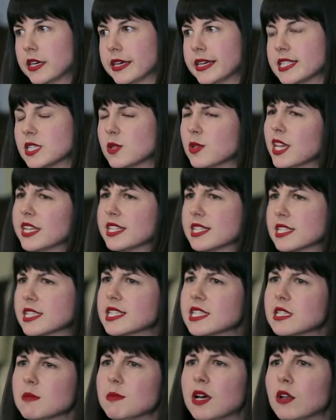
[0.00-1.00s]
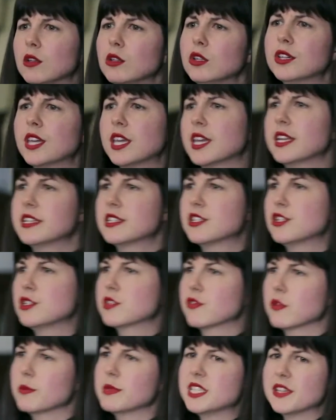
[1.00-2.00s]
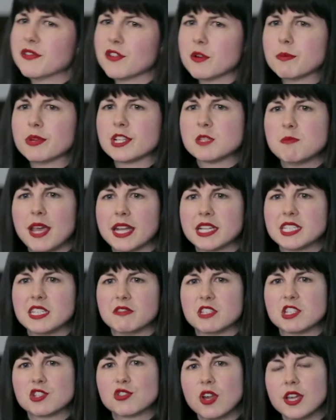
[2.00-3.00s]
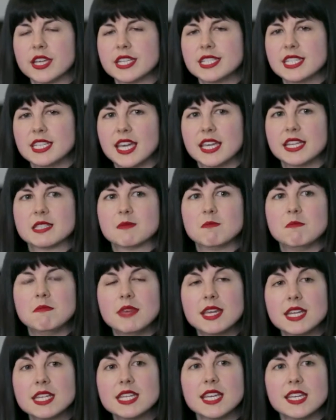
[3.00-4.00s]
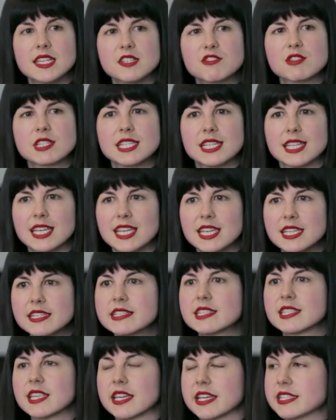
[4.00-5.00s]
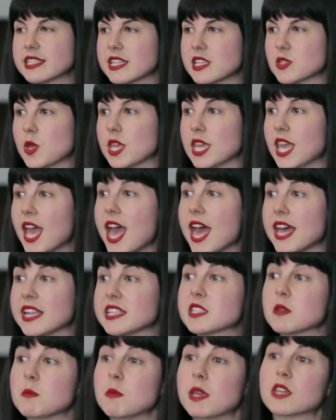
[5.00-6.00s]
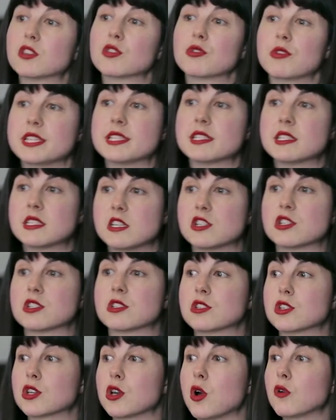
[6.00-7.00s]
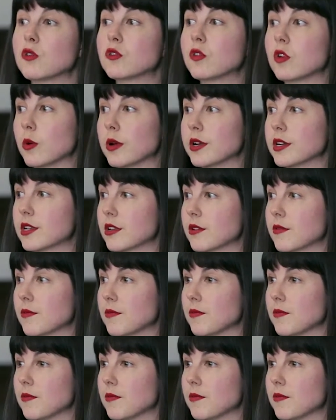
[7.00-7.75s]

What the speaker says: So again, it's just about looking at issues from a different perspective and trying to get as many interesting insights as we can to make the right decision to go forward.